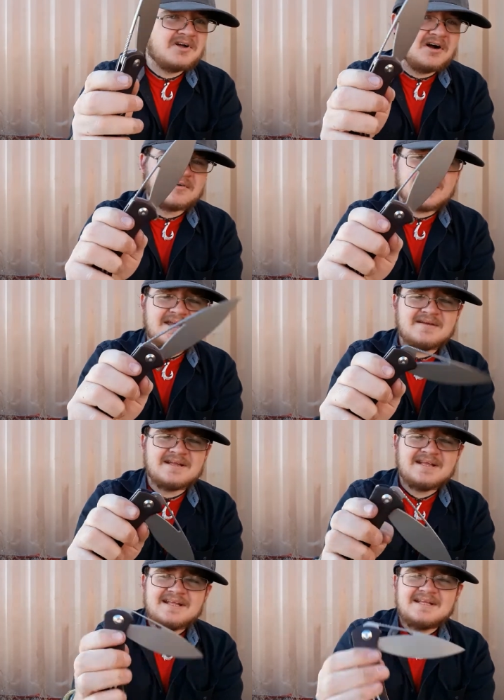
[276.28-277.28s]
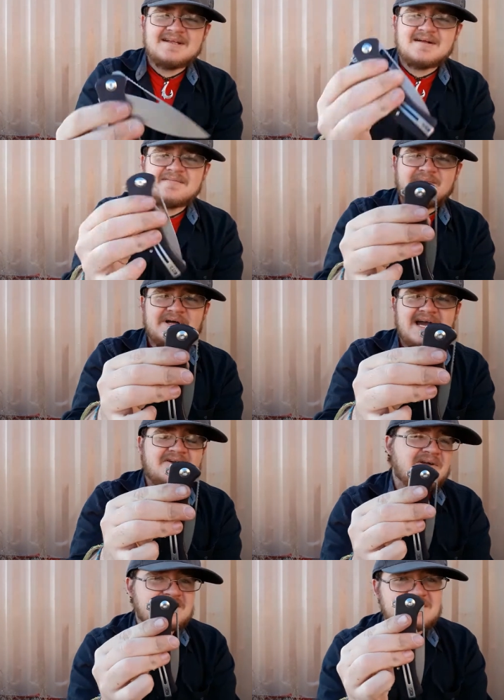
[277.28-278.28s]
all right, but I don't
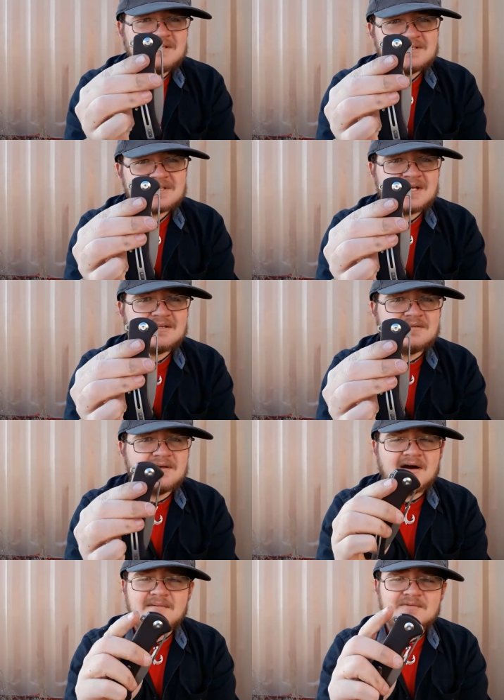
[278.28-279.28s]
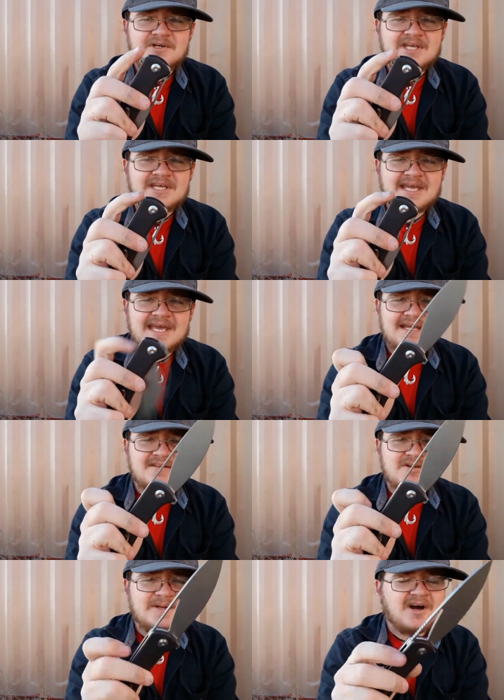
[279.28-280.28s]
know. I just think it's kind of dumb looking and a
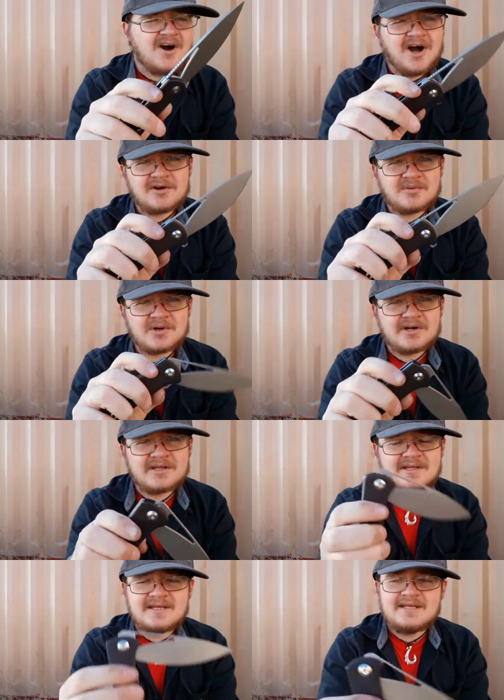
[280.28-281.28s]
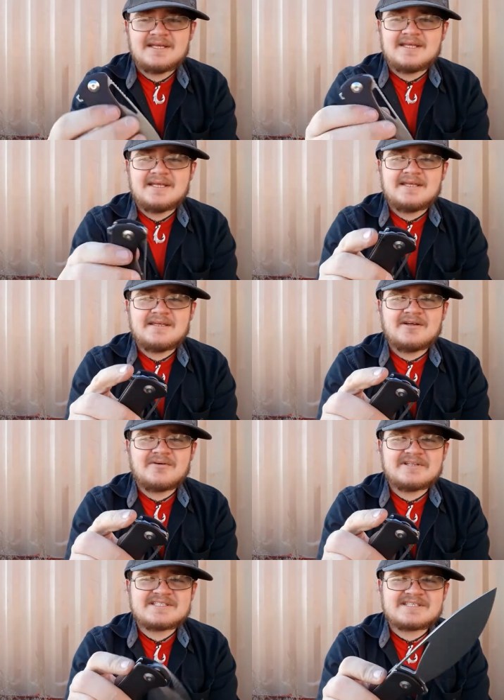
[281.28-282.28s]
little bit awkward. You
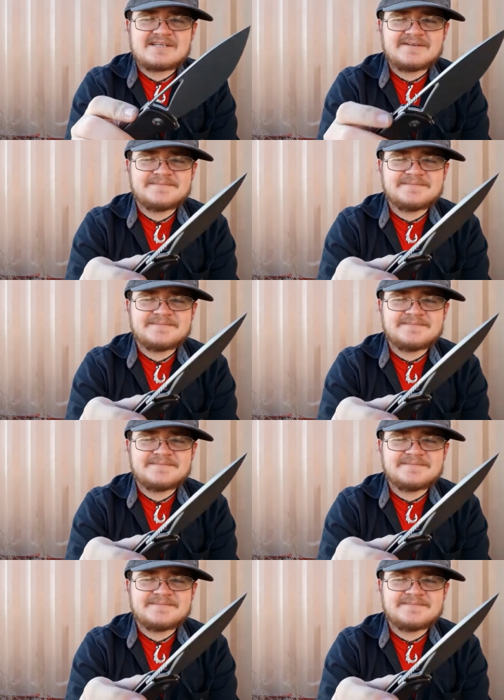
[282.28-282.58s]
know, it's